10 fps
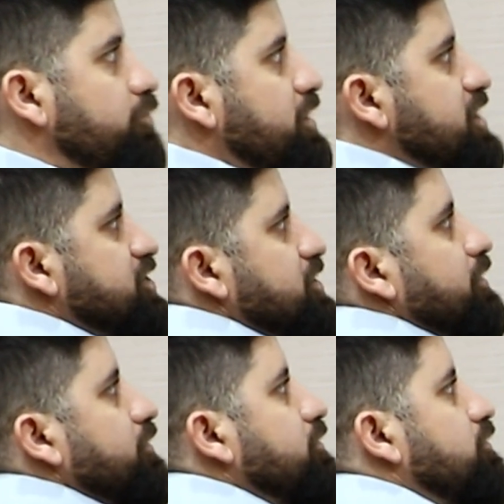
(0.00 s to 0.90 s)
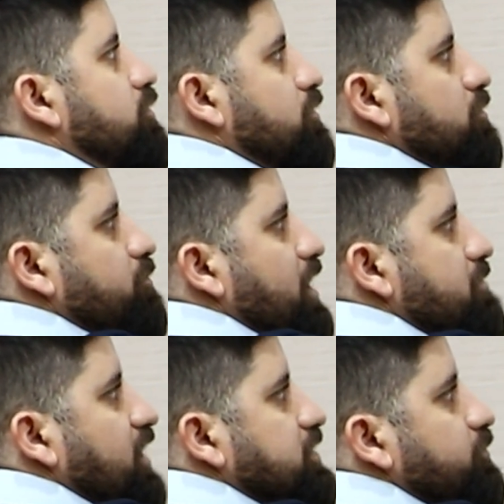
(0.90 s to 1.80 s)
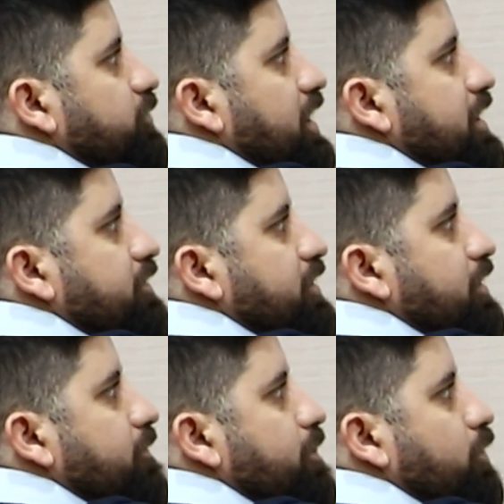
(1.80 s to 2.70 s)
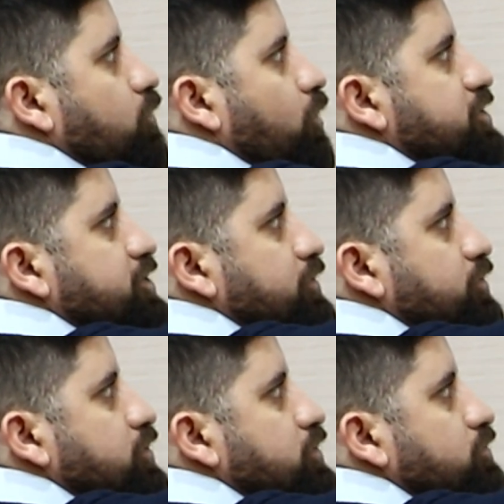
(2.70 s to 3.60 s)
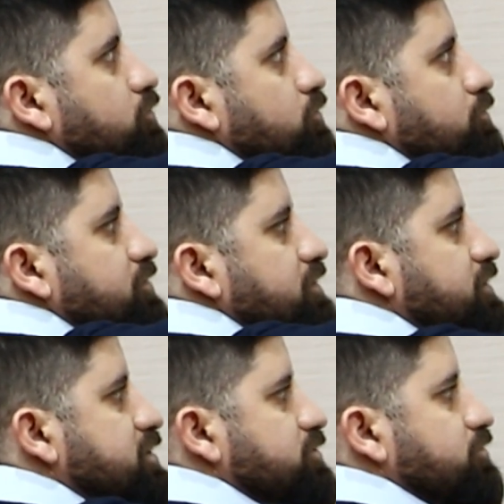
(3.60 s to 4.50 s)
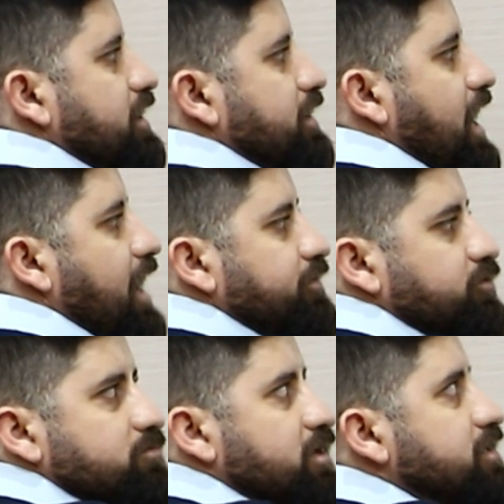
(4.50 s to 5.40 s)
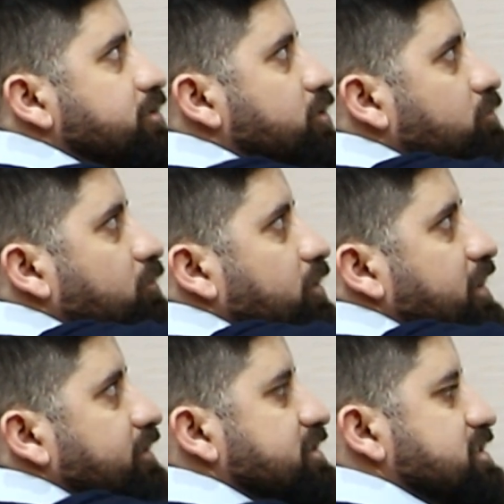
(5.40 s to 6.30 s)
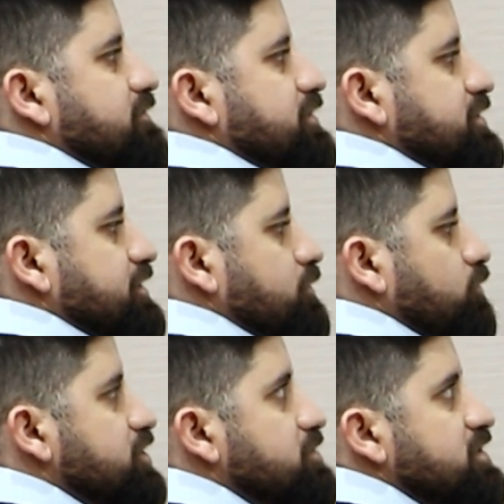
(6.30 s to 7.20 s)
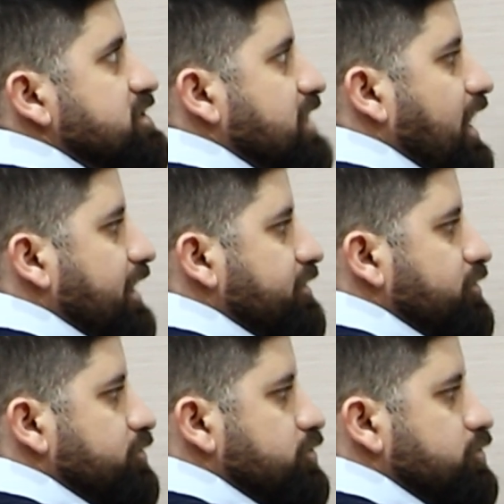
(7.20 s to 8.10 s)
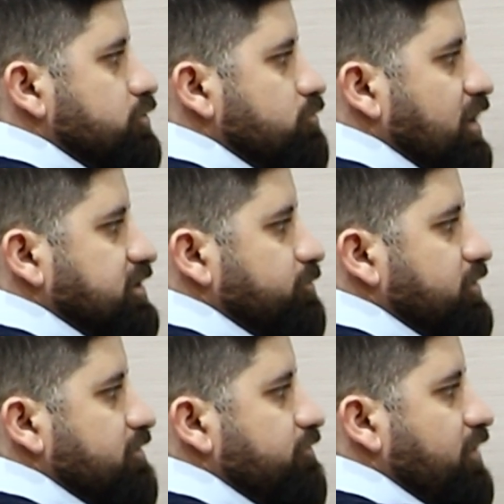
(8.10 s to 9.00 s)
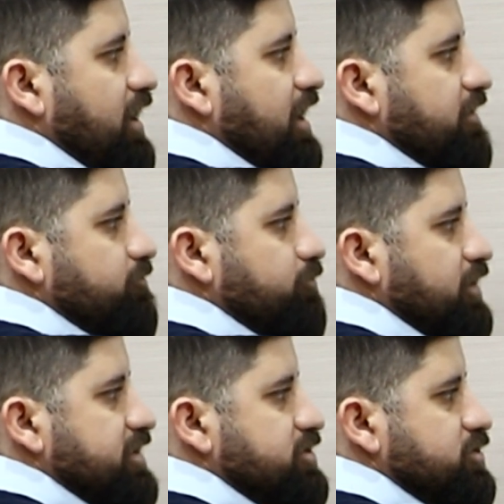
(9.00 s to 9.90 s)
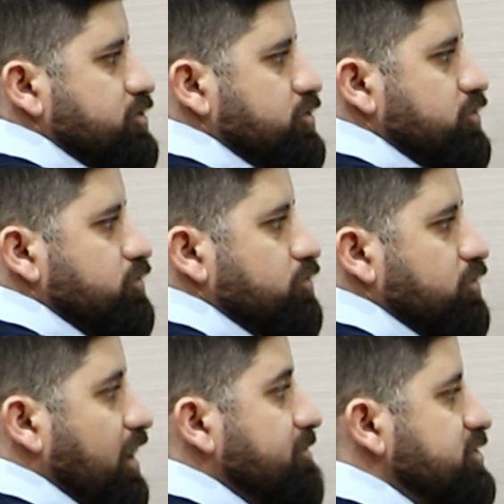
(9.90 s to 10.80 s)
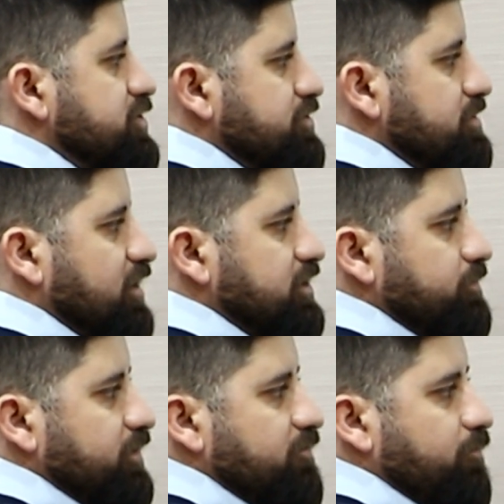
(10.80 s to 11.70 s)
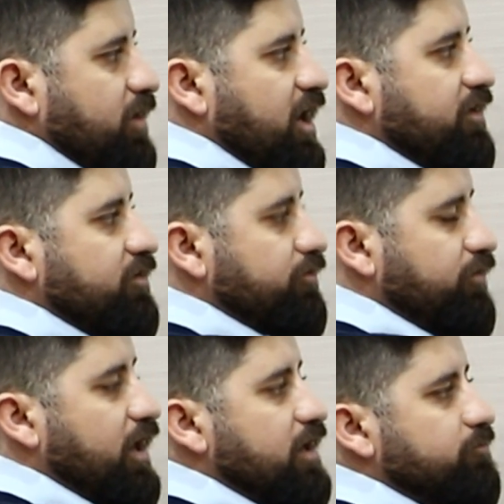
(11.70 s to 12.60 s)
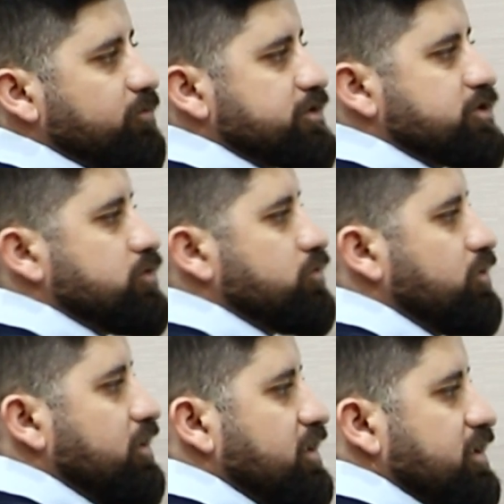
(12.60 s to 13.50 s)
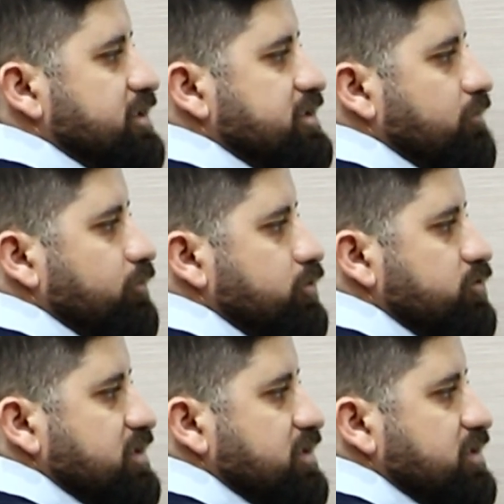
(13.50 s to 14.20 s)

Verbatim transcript: operation, by multiplying the quotient to divisor and adding remainder, we will get the 17, which means that 2 multiplied 5 plus 2, I mean 3 multiplied 5 plus 2 is equal to